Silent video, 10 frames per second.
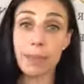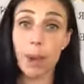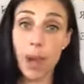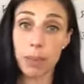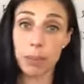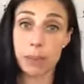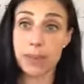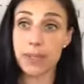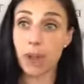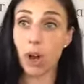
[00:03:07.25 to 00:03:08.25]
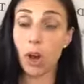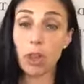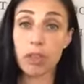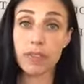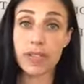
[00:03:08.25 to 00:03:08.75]
problems.
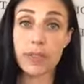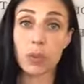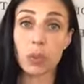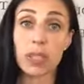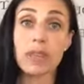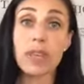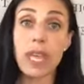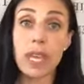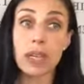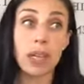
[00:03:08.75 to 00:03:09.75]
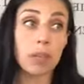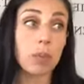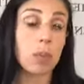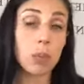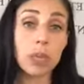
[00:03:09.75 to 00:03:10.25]
All of us. We're living in a
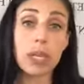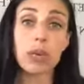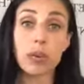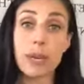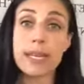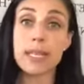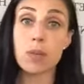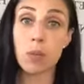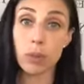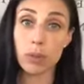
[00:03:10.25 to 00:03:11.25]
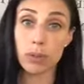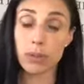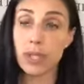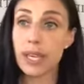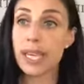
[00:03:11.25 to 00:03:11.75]
pretty crazy
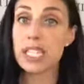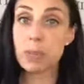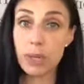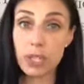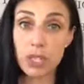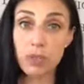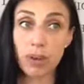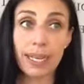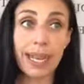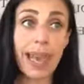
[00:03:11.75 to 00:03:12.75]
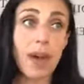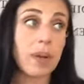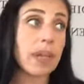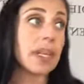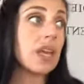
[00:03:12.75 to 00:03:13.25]
world, especially right
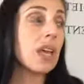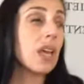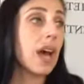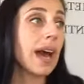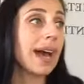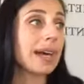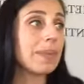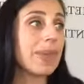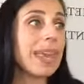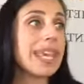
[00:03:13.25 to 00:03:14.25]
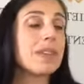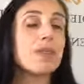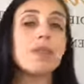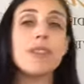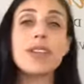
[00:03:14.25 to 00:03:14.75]
now. And it can
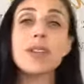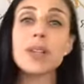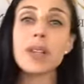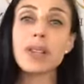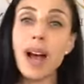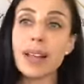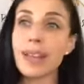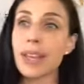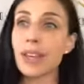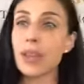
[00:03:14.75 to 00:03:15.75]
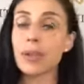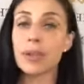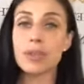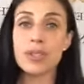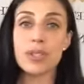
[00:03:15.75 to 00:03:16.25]
feel a lot like
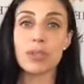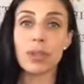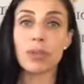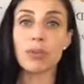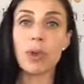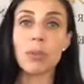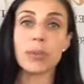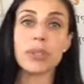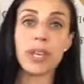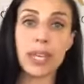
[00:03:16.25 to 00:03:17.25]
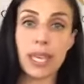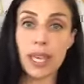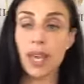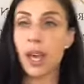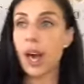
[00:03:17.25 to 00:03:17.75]
you're just a rubber
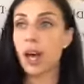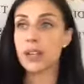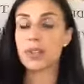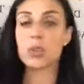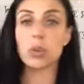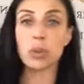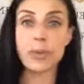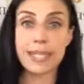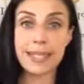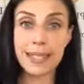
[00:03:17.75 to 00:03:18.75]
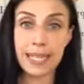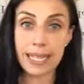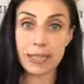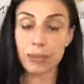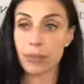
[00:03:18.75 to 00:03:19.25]
ducky on a stormy
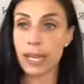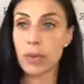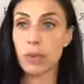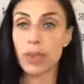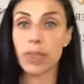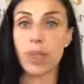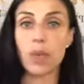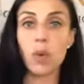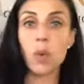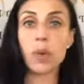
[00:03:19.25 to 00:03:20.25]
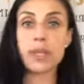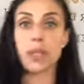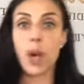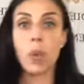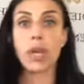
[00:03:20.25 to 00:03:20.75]
sea, right? With what's
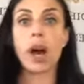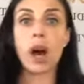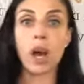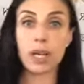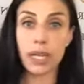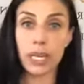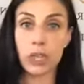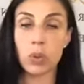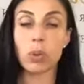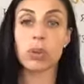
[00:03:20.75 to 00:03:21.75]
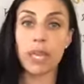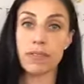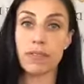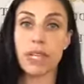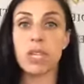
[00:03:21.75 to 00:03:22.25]
going on in your
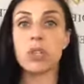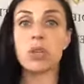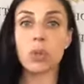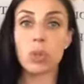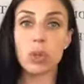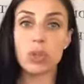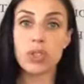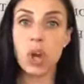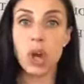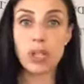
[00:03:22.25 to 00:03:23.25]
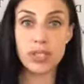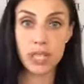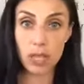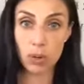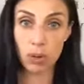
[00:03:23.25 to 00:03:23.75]
life and in your world
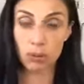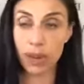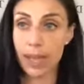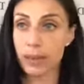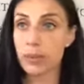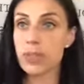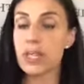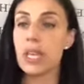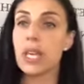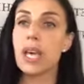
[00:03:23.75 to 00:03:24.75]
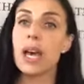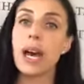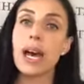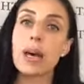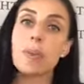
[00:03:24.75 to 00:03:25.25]
tossing you around.
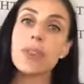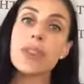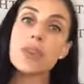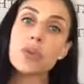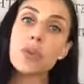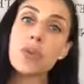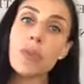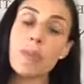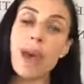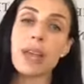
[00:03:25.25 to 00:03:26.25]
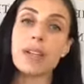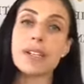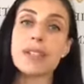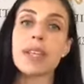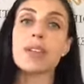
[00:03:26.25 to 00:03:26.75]
But the truth of the matter
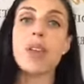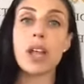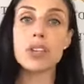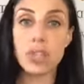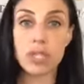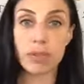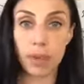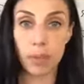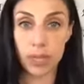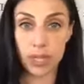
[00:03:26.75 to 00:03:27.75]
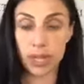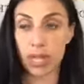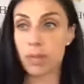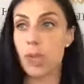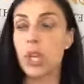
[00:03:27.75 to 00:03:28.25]
is that you're not just a rubber
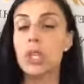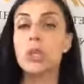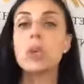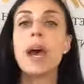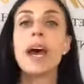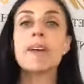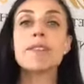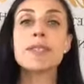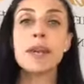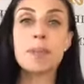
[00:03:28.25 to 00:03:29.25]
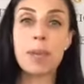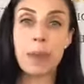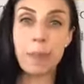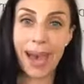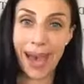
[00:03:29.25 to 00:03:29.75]
ducky. You have some
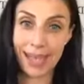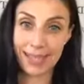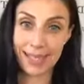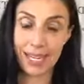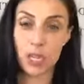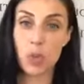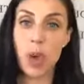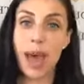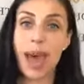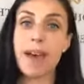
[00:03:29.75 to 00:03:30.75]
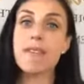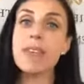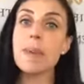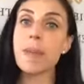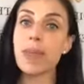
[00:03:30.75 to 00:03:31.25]
capacity. You have
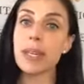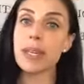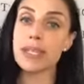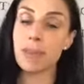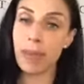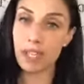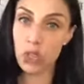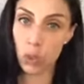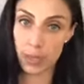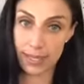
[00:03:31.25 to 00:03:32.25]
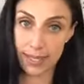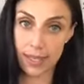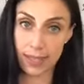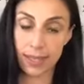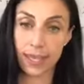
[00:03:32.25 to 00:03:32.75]
the ability to make
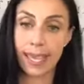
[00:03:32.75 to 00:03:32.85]
choices.